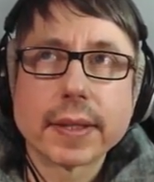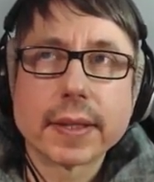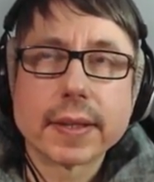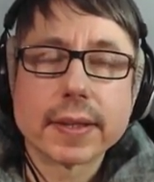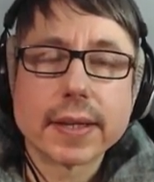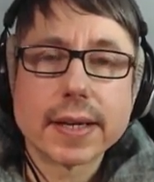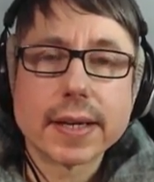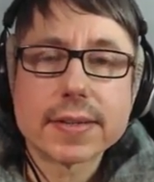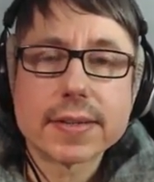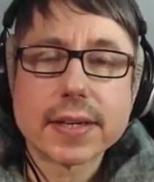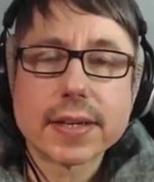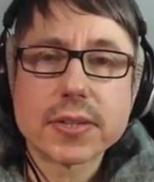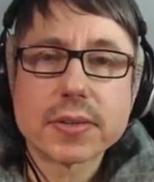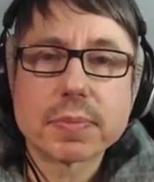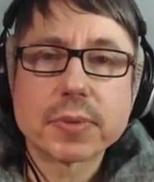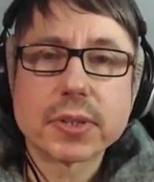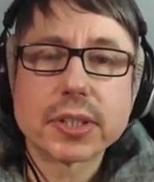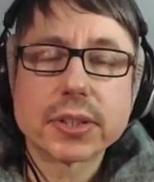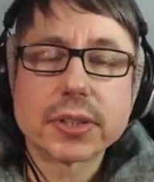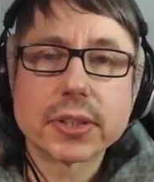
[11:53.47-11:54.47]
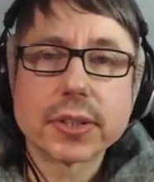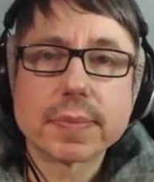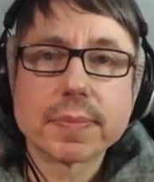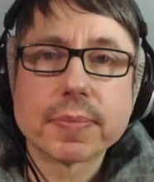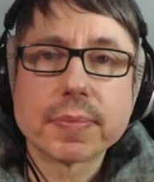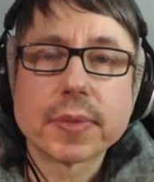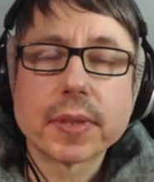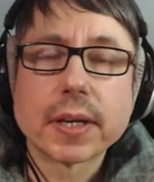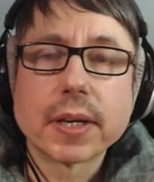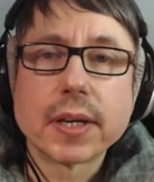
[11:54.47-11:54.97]
That sounds
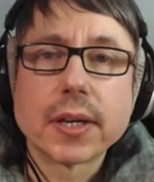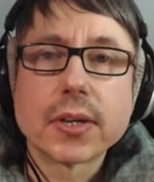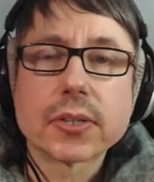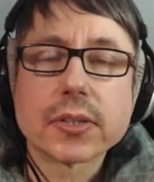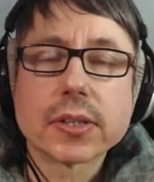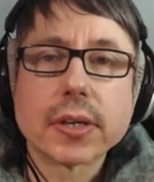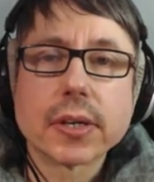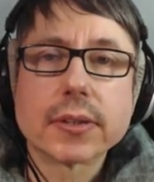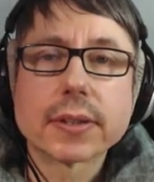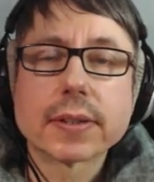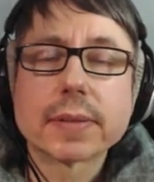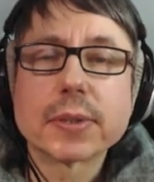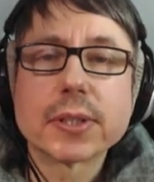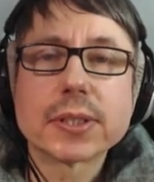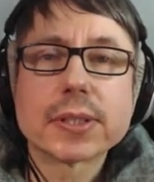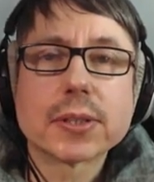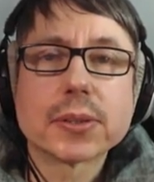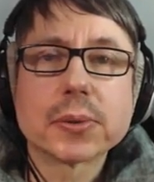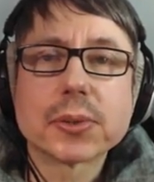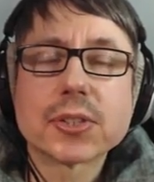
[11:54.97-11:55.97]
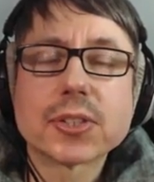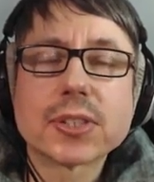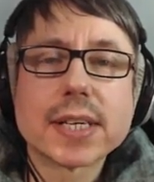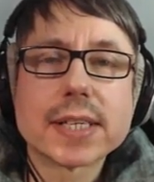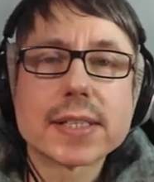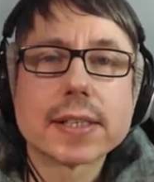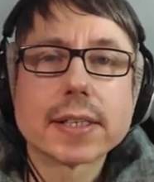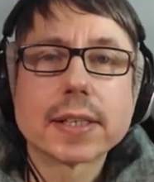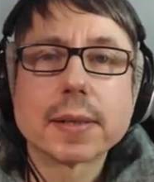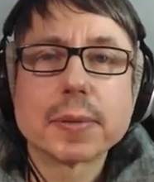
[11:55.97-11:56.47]
pretty good. So the computer always
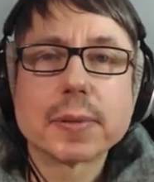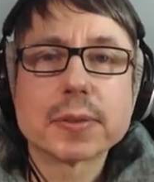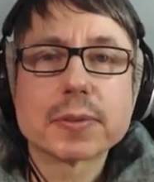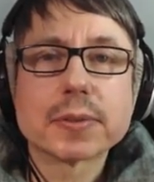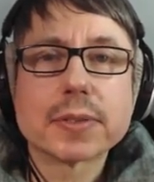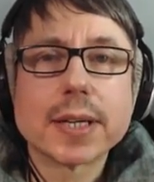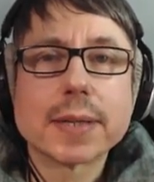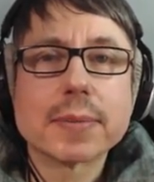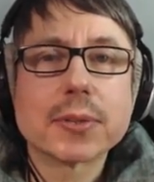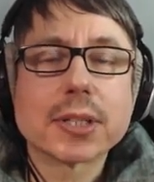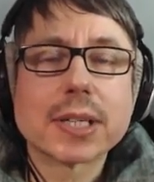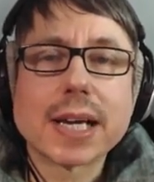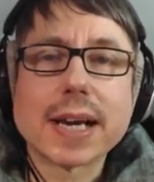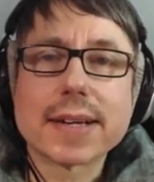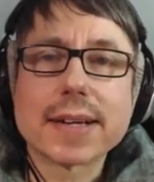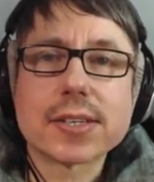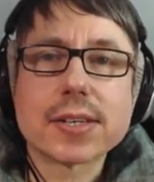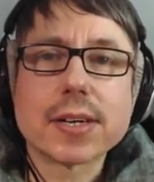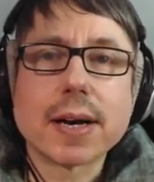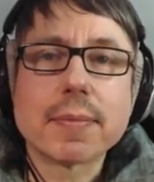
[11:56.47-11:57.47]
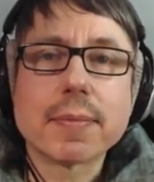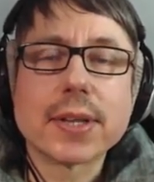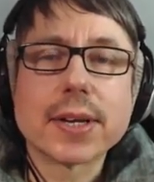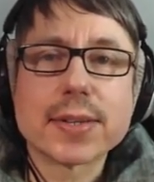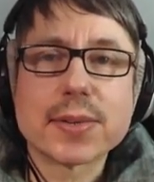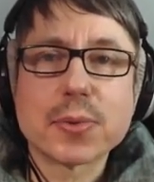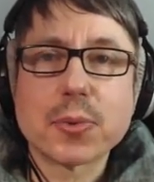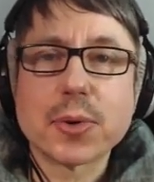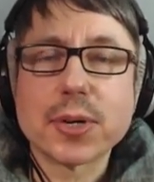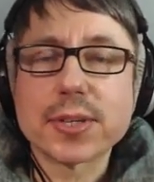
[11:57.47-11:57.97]
takes a little bit of time to catch up.
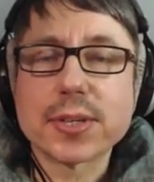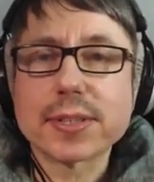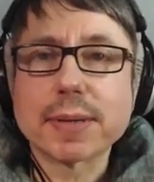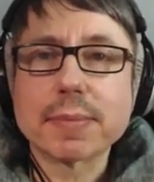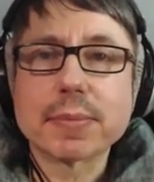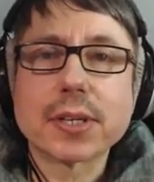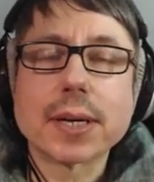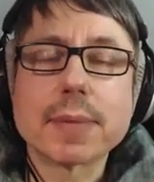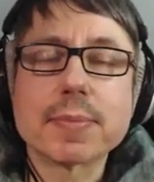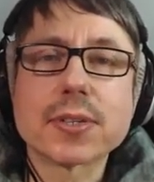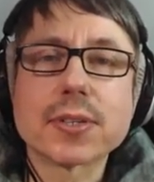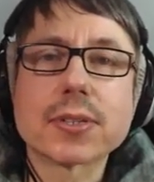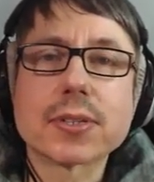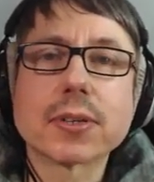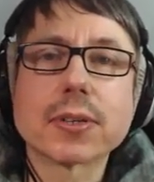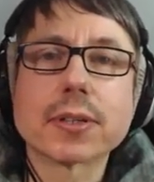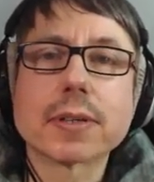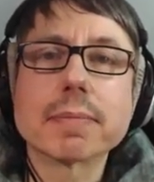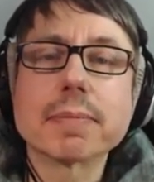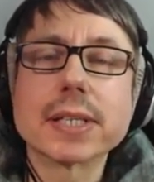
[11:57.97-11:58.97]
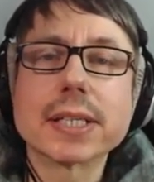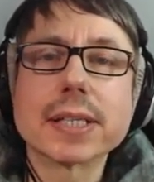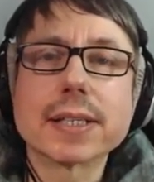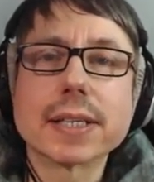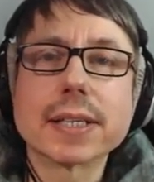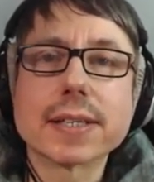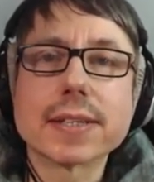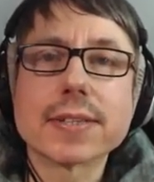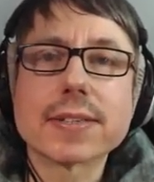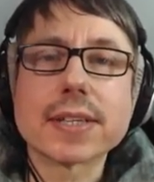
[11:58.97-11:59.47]
That's why sometimes it's not
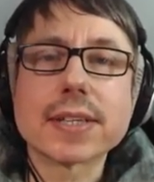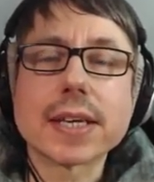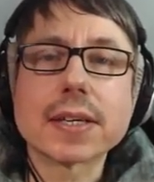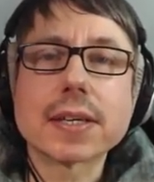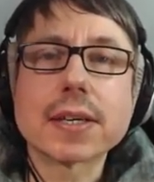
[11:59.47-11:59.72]
completely in